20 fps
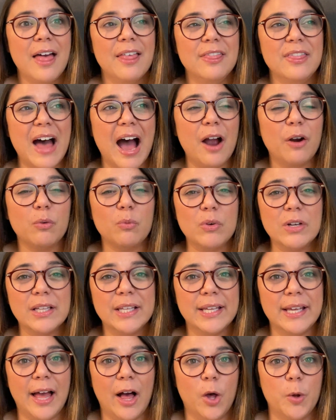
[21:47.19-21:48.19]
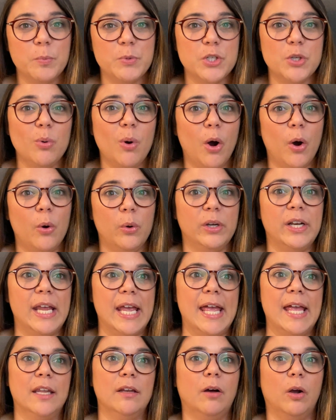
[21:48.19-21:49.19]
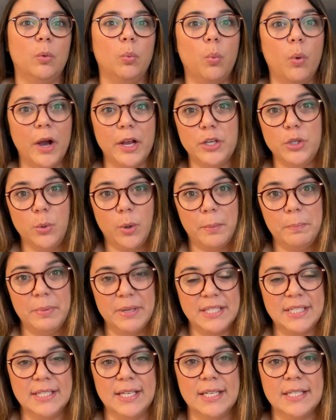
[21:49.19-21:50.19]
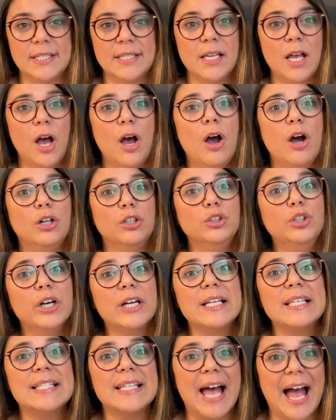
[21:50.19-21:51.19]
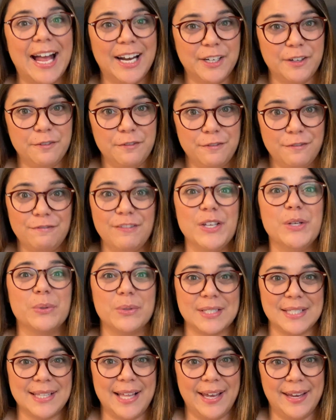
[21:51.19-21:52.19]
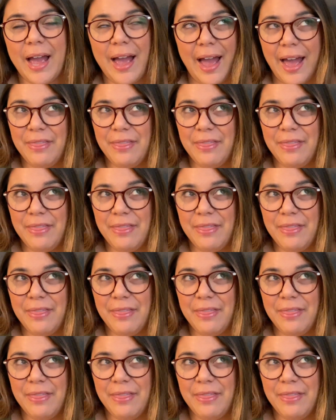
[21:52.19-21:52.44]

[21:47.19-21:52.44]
That really helps you hone in on what your business looks and feels like.